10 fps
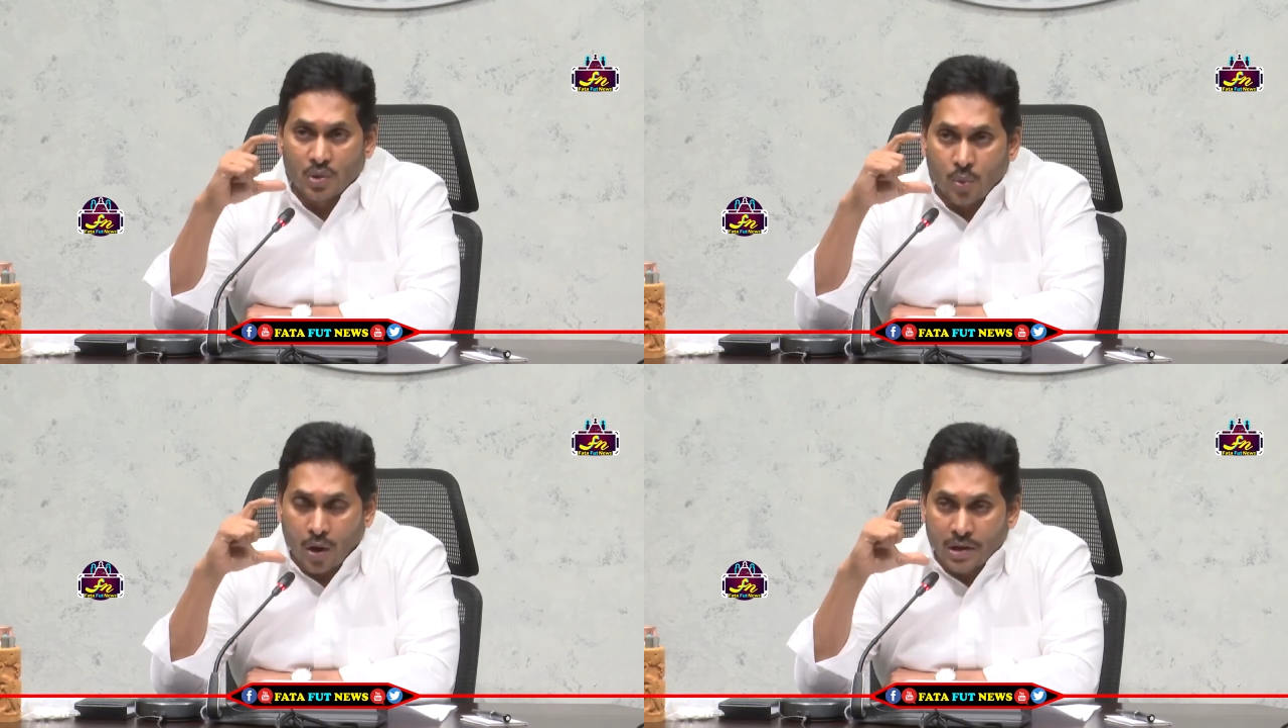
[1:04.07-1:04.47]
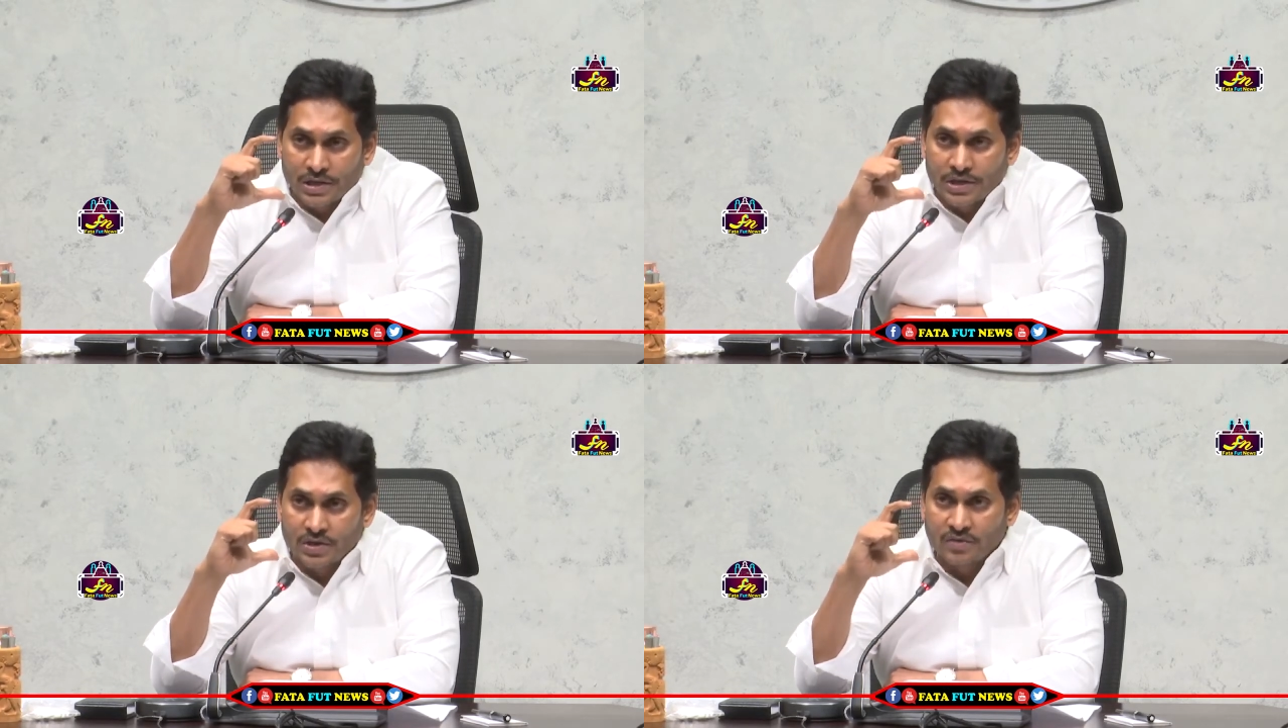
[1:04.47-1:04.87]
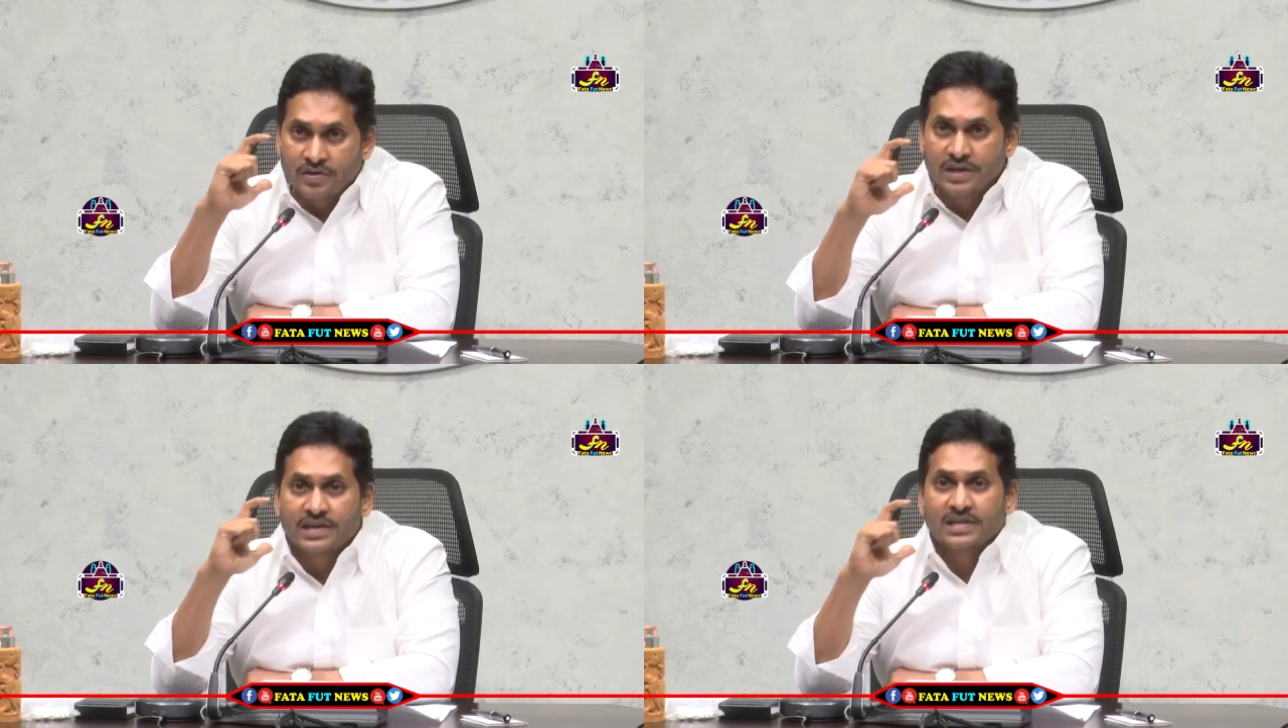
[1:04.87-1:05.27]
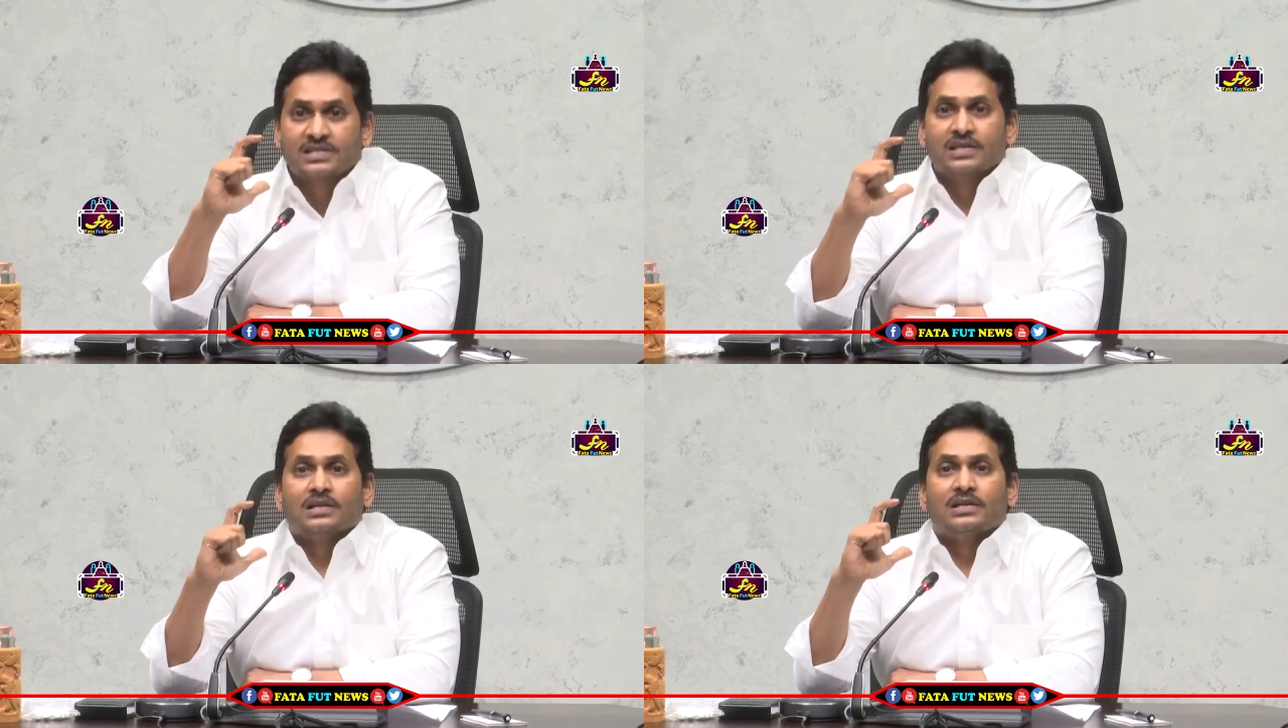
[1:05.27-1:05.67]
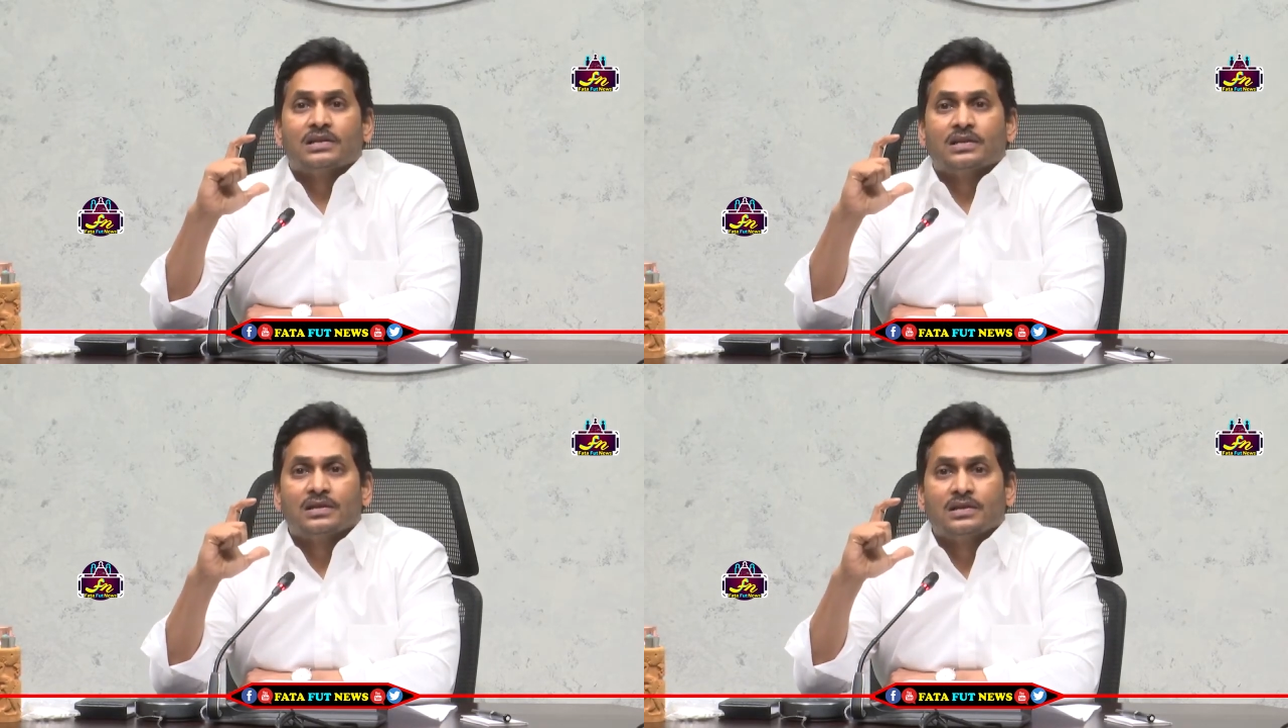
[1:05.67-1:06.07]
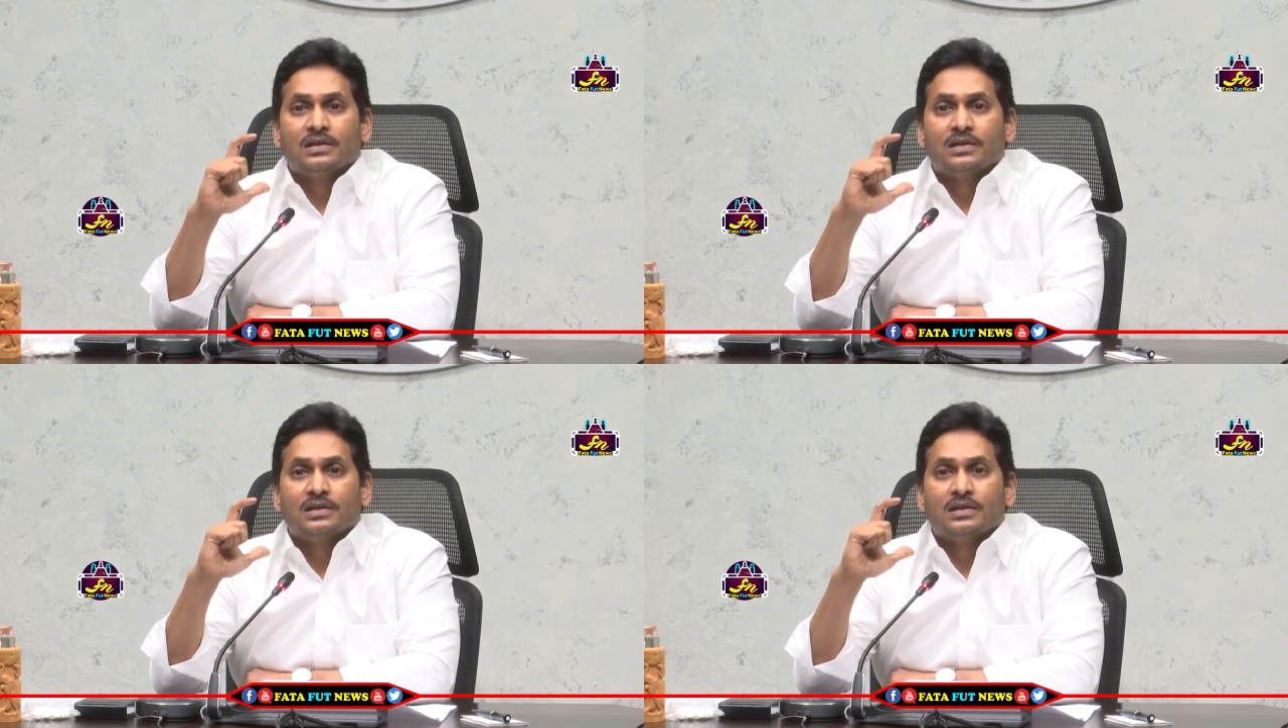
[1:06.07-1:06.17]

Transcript: the quality of redressal